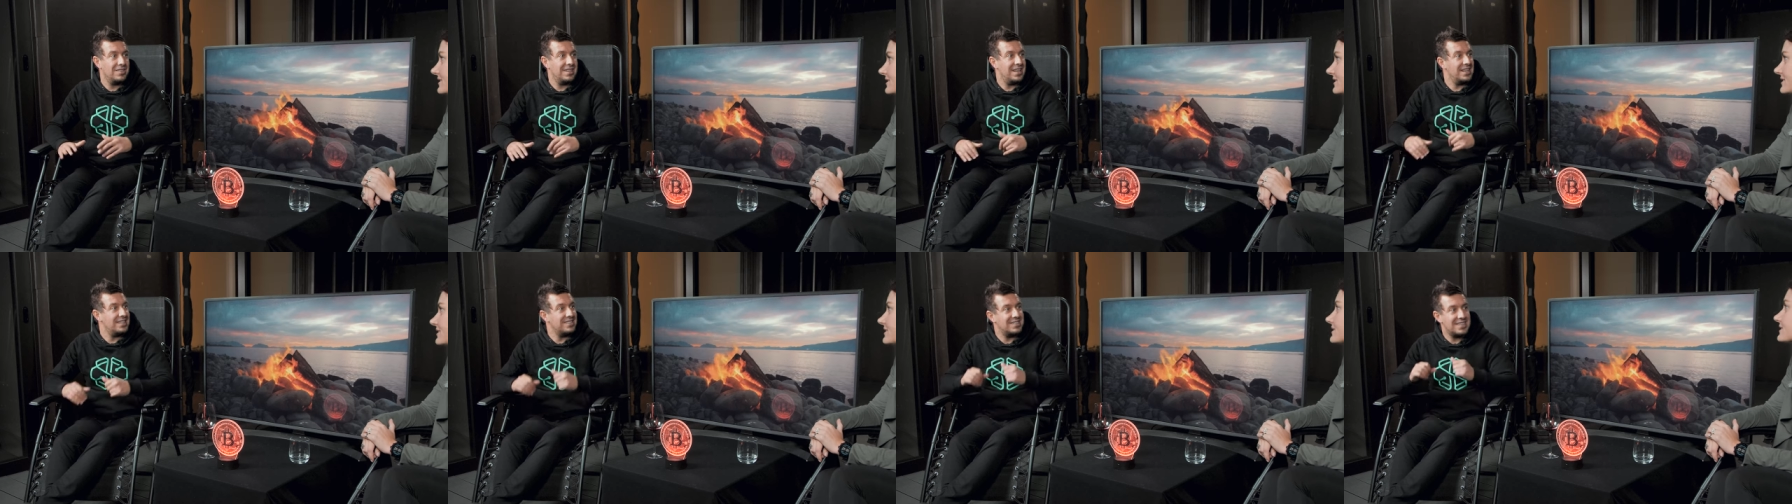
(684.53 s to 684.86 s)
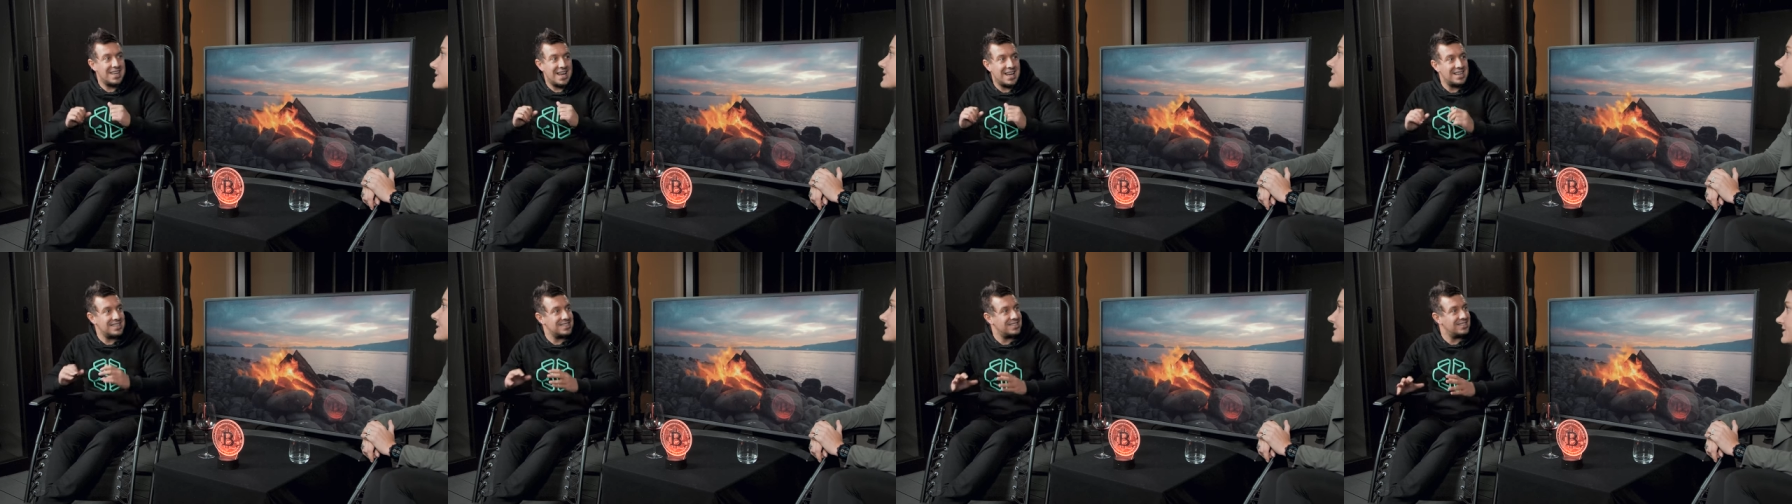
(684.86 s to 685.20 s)
They
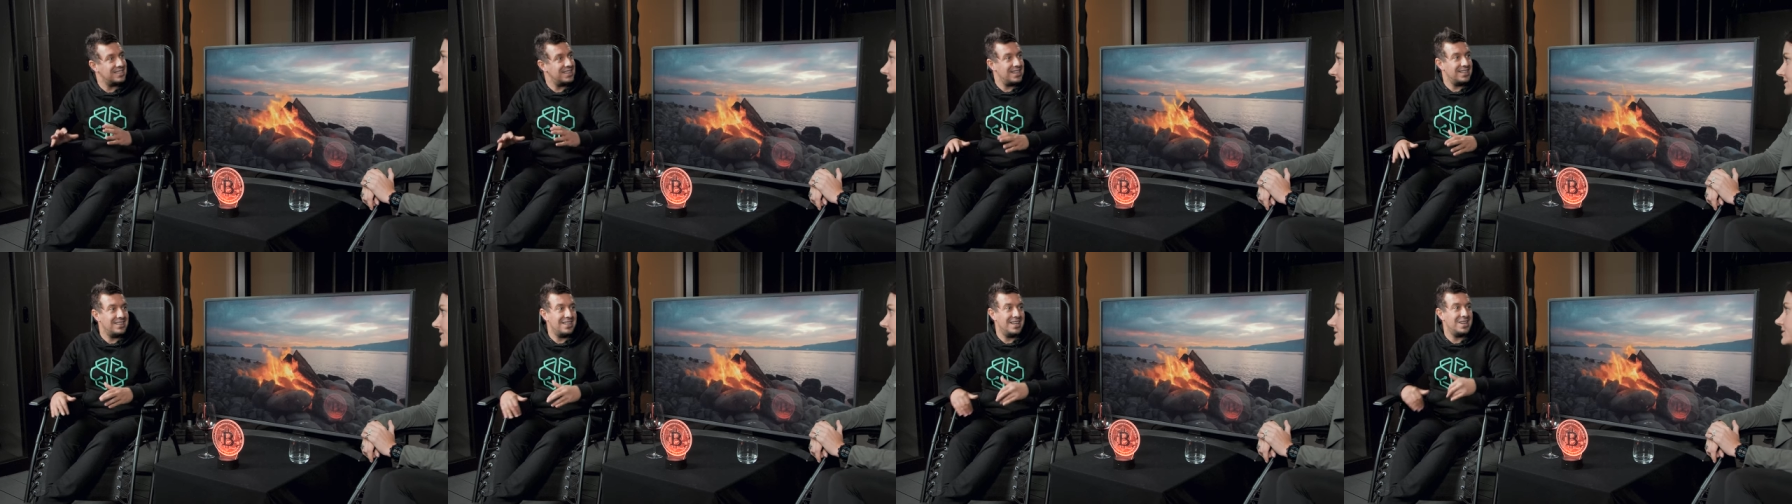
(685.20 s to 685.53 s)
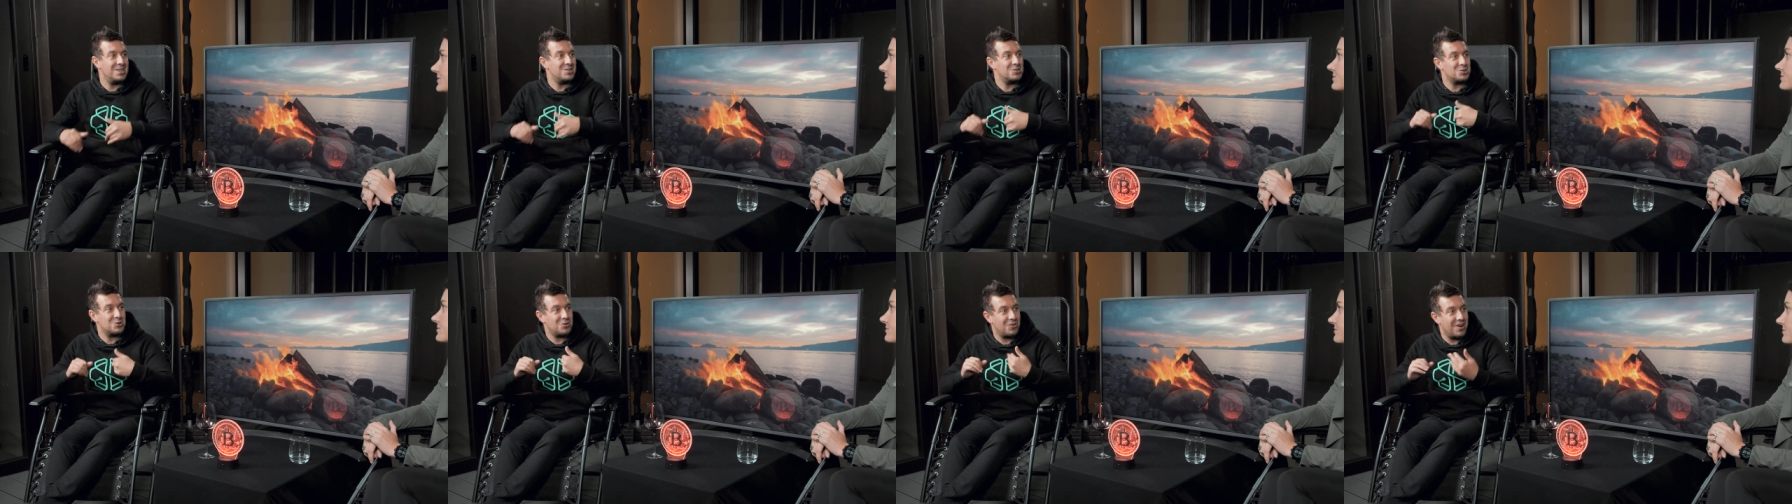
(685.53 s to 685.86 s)
tested,
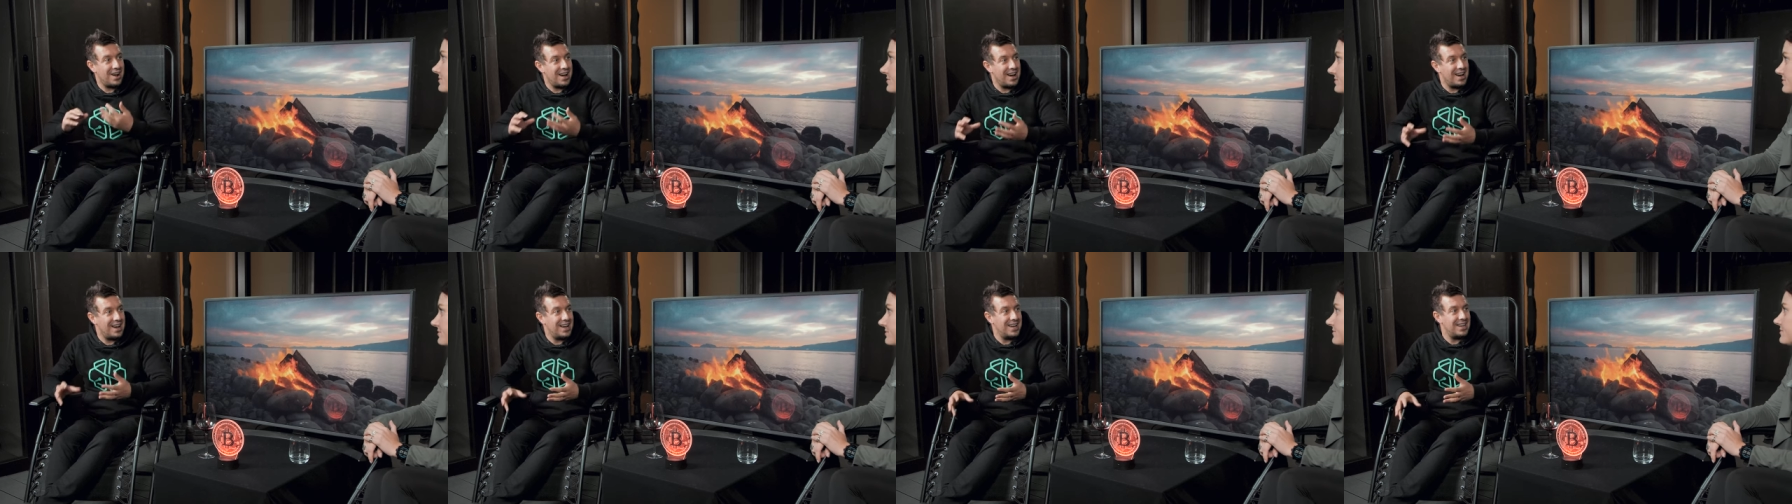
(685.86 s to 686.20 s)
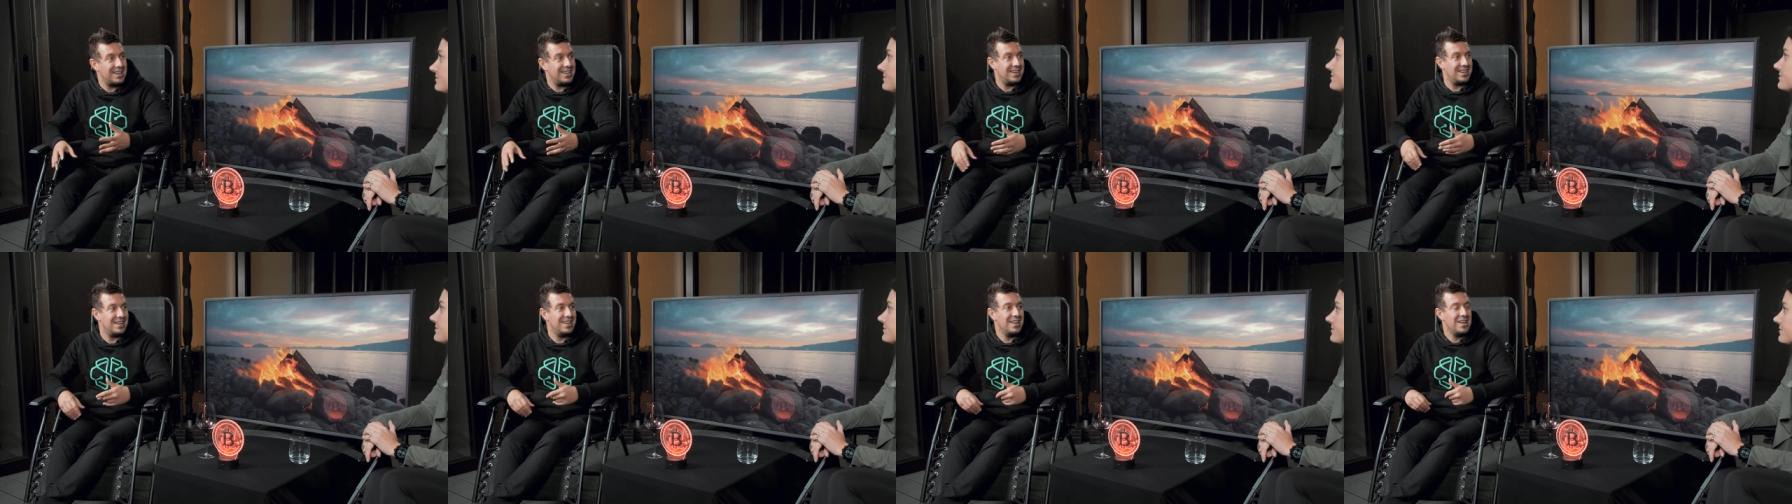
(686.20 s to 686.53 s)
they
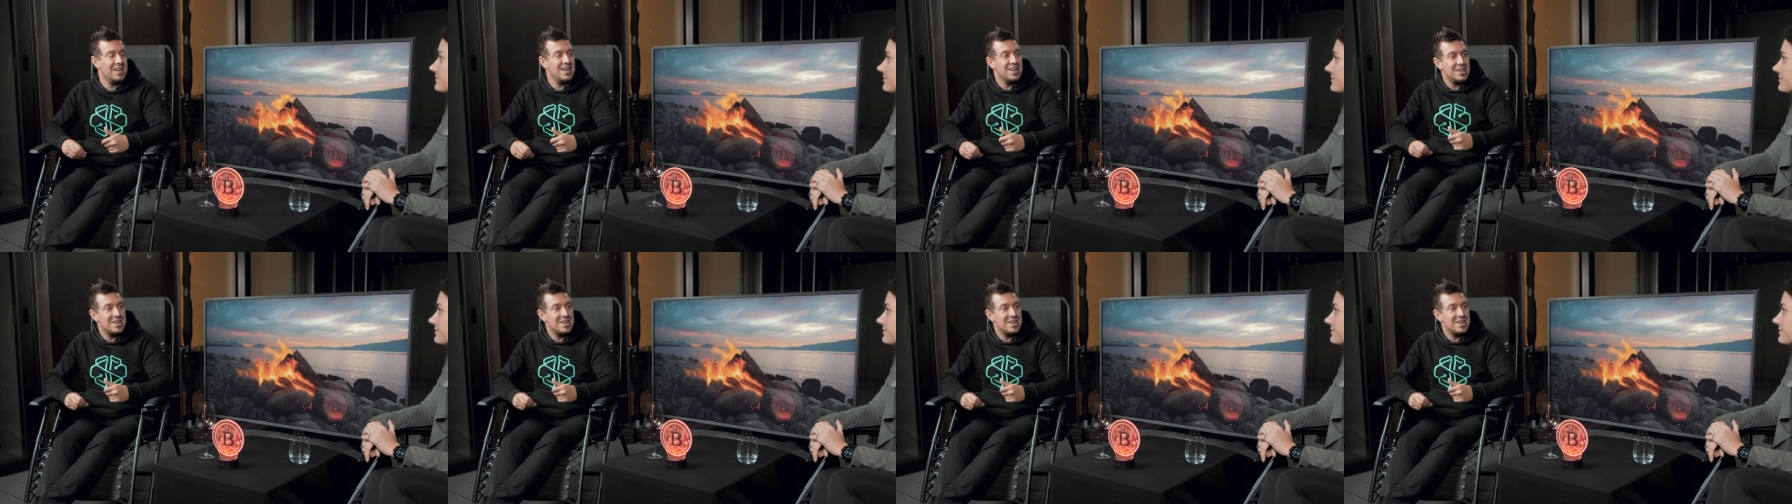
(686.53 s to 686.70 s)
tried. And